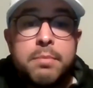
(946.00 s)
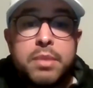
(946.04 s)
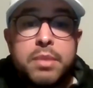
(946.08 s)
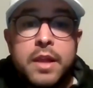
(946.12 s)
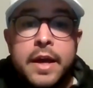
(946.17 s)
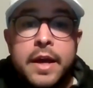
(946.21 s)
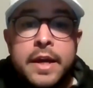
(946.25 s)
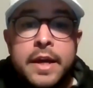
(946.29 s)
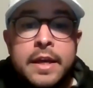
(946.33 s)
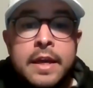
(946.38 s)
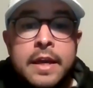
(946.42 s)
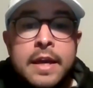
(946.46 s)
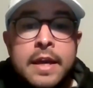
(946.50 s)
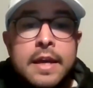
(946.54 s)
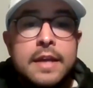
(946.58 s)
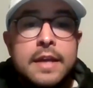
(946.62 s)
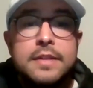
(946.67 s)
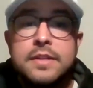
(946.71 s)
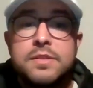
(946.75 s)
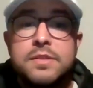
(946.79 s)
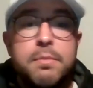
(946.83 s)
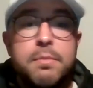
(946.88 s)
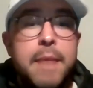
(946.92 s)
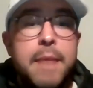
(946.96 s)
play,
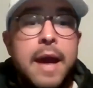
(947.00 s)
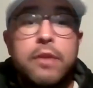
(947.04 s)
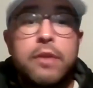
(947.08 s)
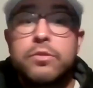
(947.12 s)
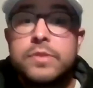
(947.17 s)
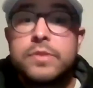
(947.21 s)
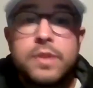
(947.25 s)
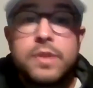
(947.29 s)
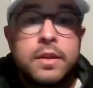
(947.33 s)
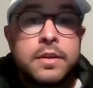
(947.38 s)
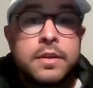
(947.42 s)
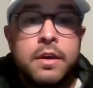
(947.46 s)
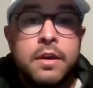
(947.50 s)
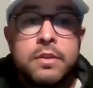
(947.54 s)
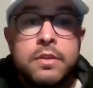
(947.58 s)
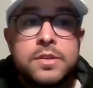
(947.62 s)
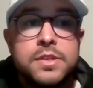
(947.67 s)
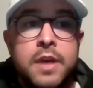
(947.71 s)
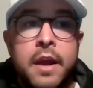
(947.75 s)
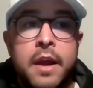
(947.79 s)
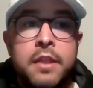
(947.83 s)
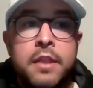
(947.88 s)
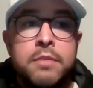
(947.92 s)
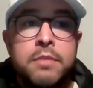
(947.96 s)
it doesn't matter who's on the other
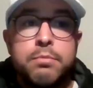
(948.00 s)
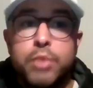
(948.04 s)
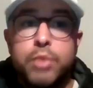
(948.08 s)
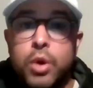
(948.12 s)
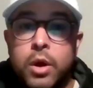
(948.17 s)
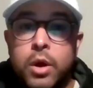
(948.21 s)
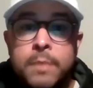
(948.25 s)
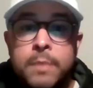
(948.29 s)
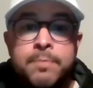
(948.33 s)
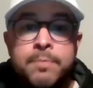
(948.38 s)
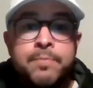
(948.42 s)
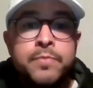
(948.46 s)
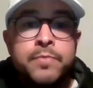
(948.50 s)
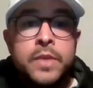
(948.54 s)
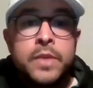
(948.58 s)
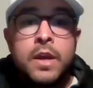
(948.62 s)
side of the ball.